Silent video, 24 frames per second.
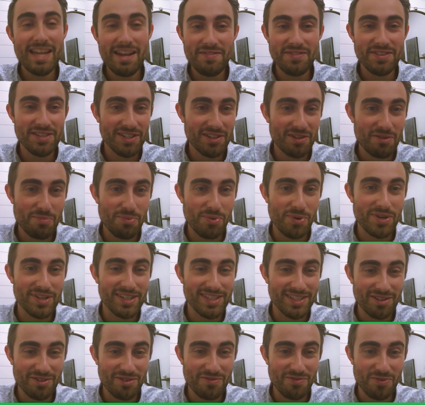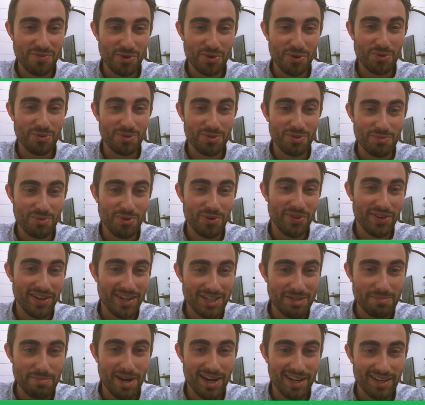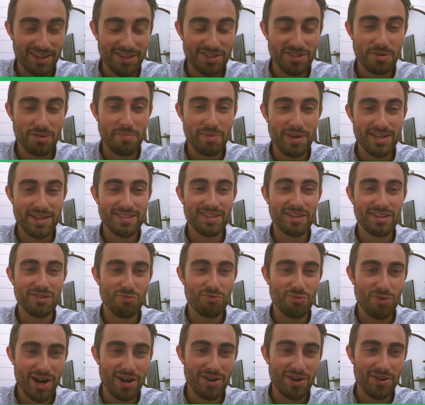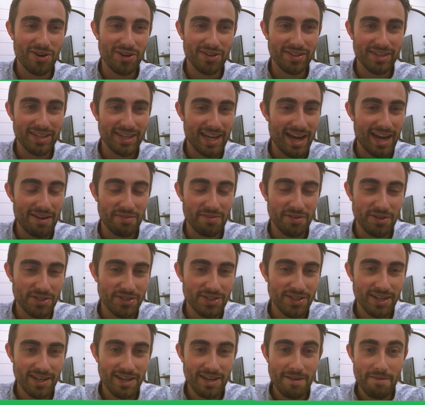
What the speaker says: 0.04 goals more than expected, so basically right on league average.